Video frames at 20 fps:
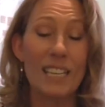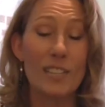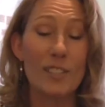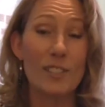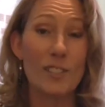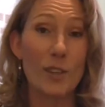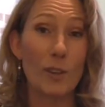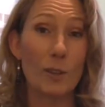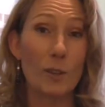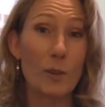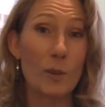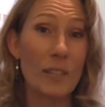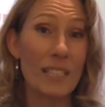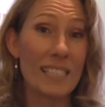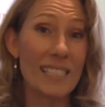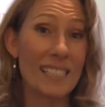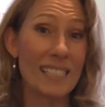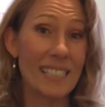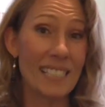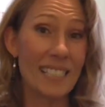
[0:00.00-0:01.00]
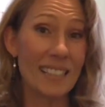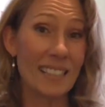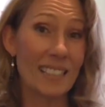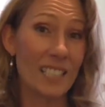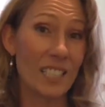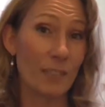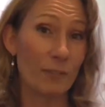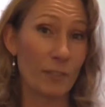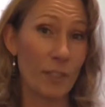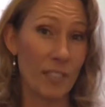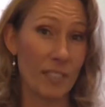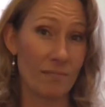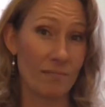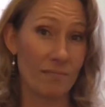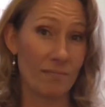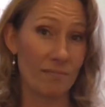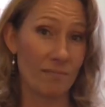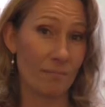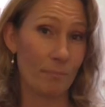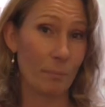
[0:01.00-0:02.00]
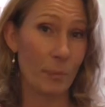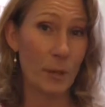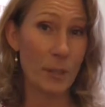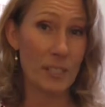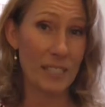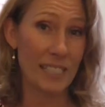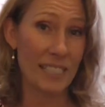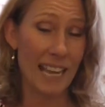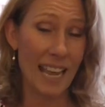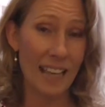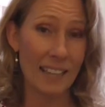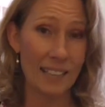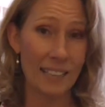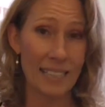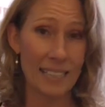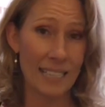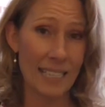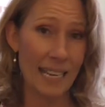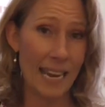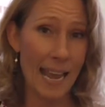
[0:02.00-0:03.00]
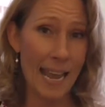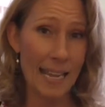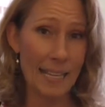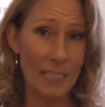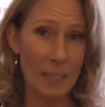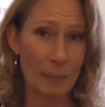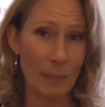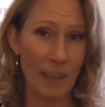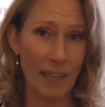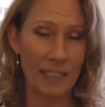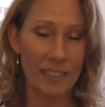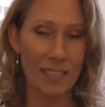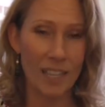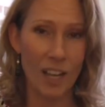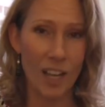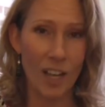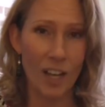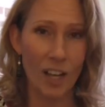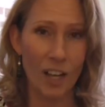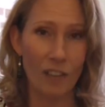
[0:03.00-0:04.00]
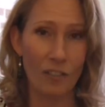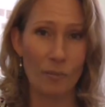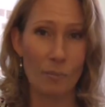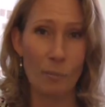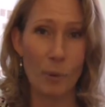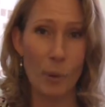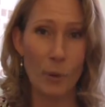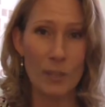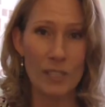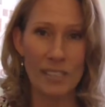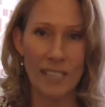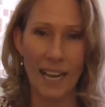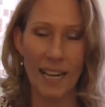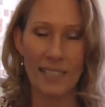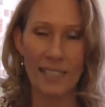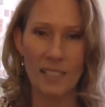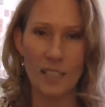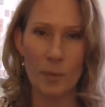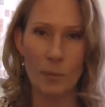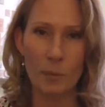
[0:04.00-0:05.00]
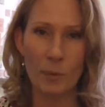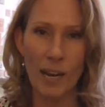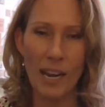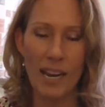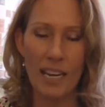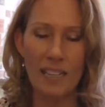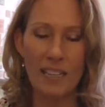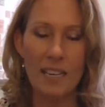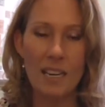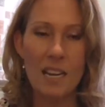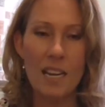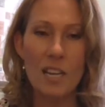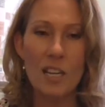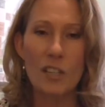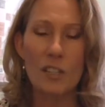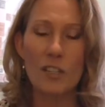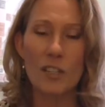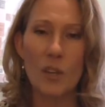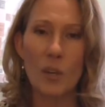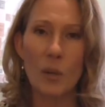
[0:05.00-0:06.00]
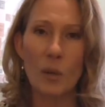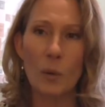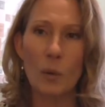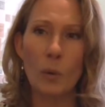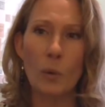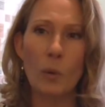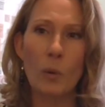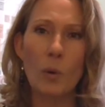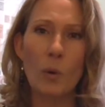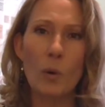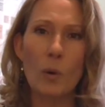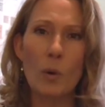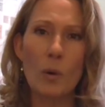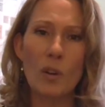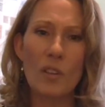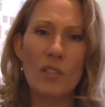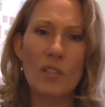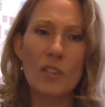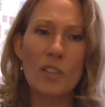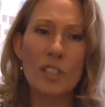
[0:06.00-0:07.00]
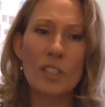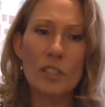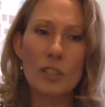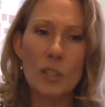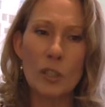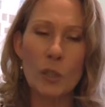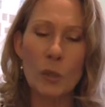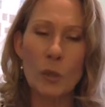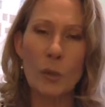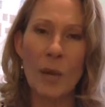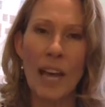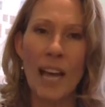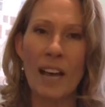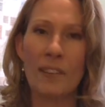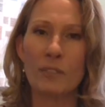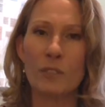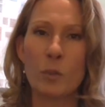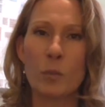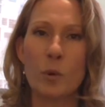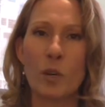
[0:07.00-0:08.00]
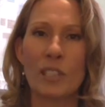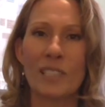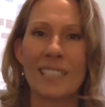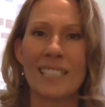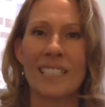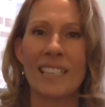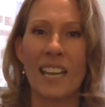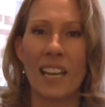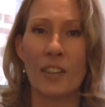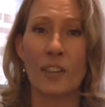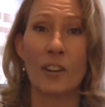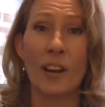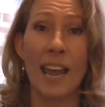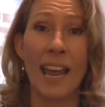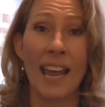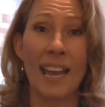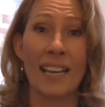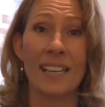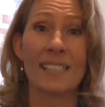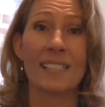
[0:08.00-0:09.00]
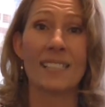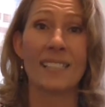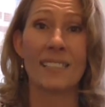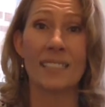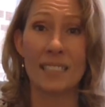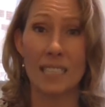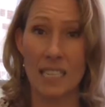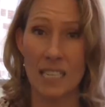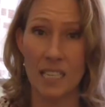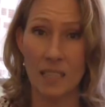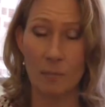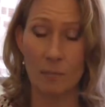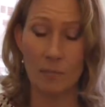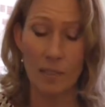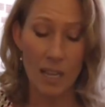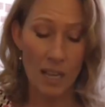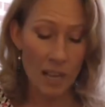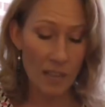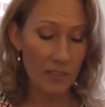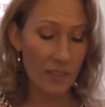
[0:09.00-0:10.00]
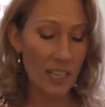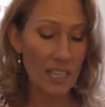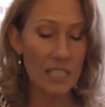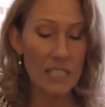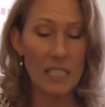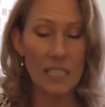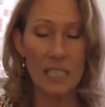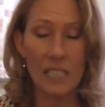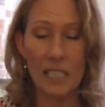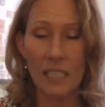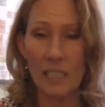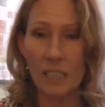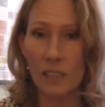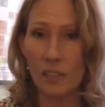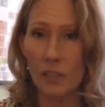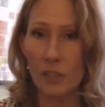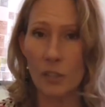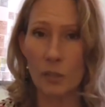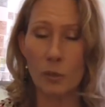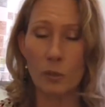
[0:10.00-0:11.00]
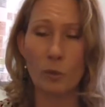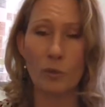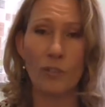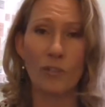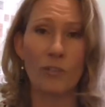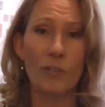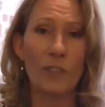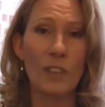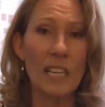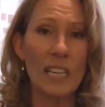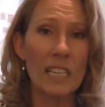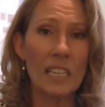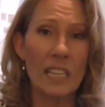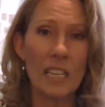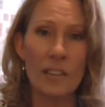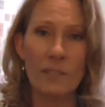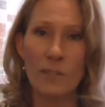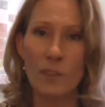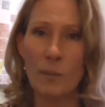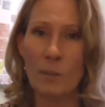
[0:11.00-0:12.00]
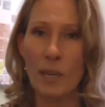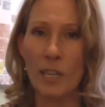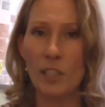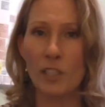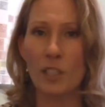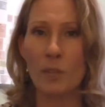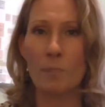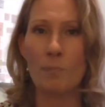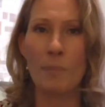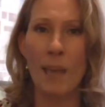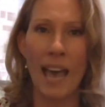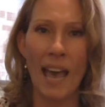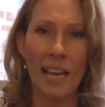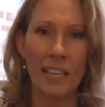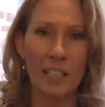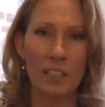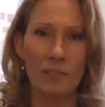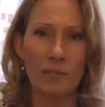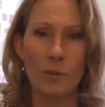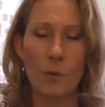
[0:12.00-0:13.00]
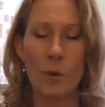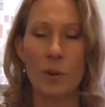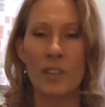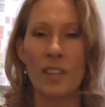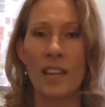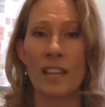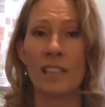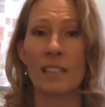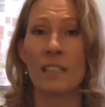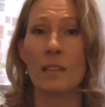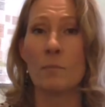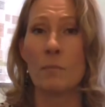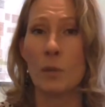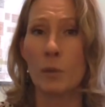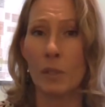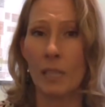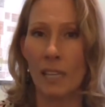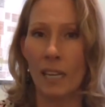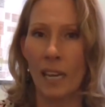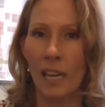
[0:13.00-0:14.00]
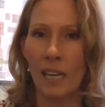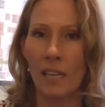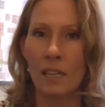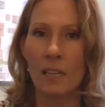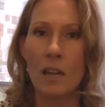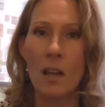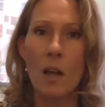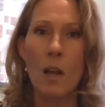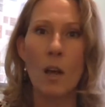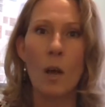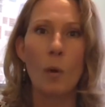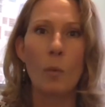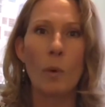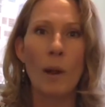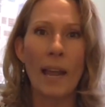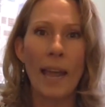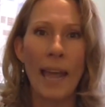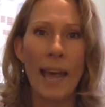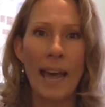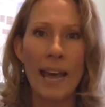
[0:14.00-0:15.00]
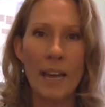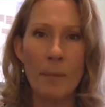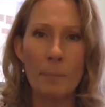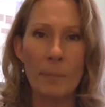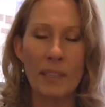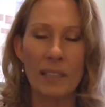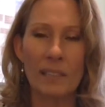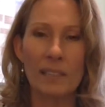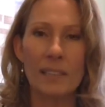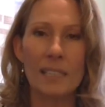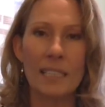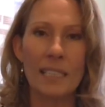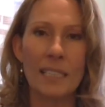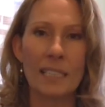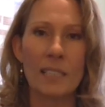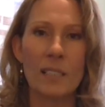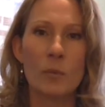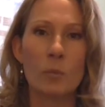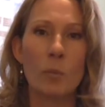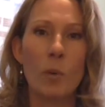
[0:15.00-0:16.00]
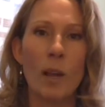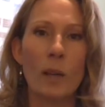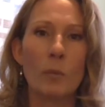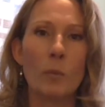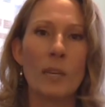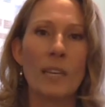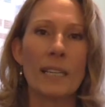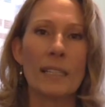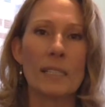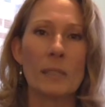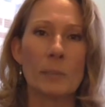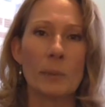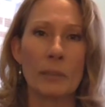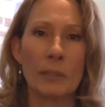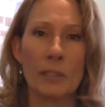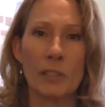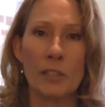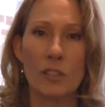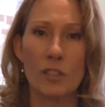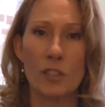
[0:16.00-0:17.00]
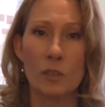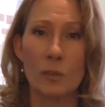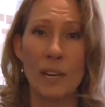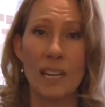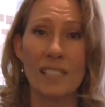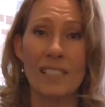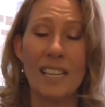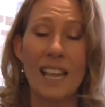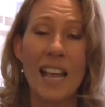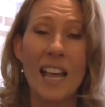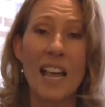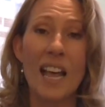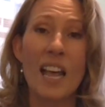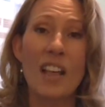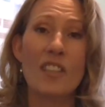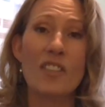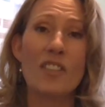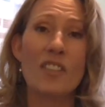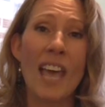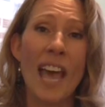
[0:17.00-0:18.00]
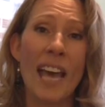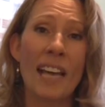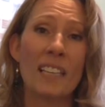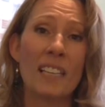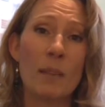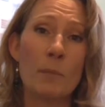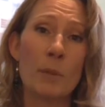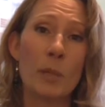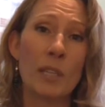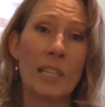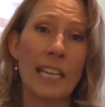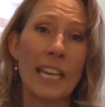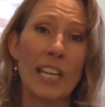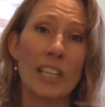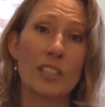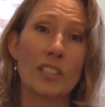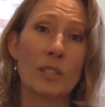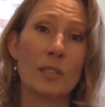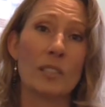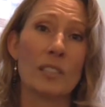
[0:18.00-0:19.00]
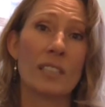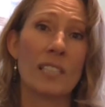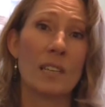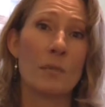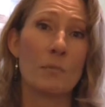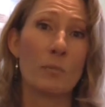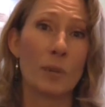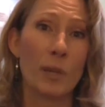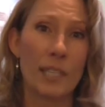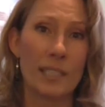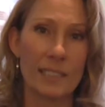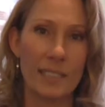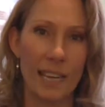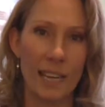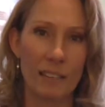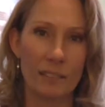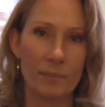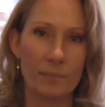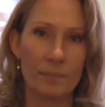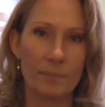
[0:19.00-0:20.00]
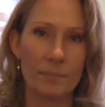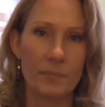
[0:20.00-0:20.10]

So you can see the different personalities and aspects of both sides of the brain. So the two have to work together as a team. They need to feed information back and forth and communicate. What happens is when we experience stress, that communication can break down.